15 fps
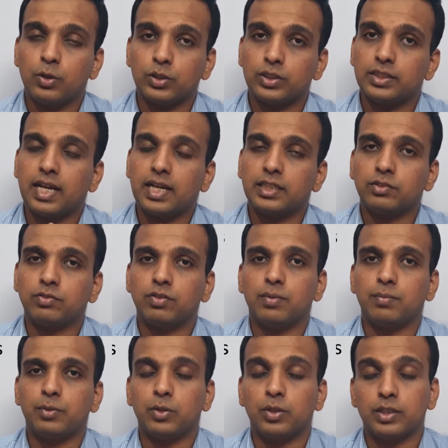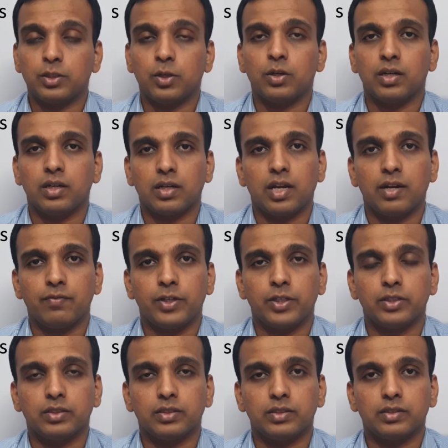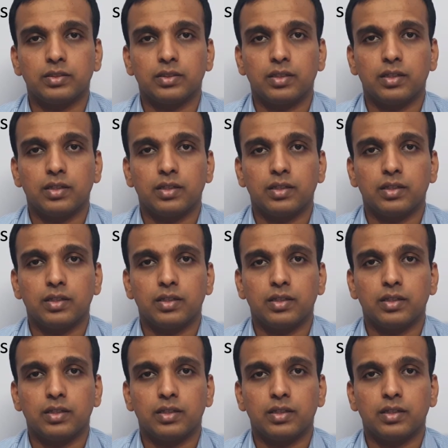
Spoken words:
who stands firm to his or her convictions.